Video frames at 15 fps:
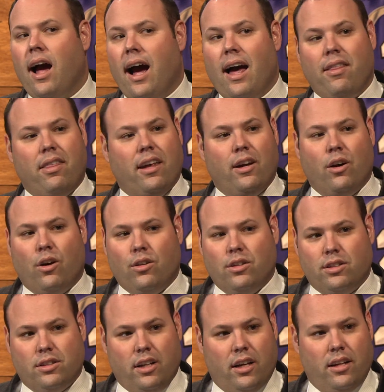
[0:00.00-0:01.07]
I think all of
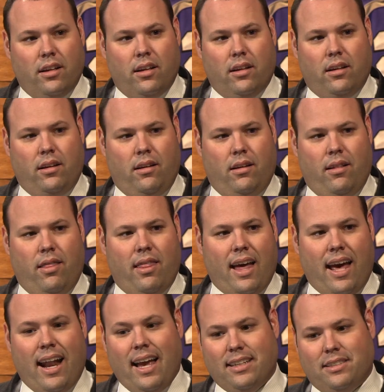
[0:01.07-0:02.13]
a sudden
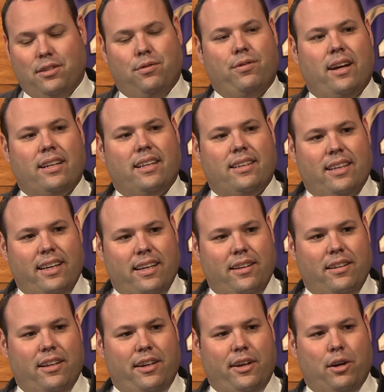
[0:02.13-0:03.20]
that has an effect at the end
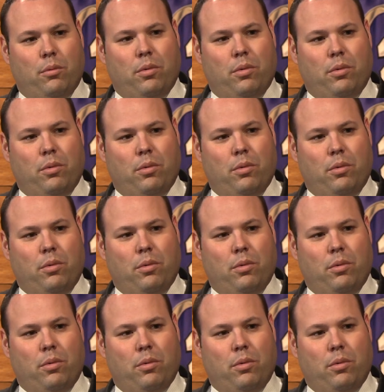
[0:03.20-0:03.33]
of the year.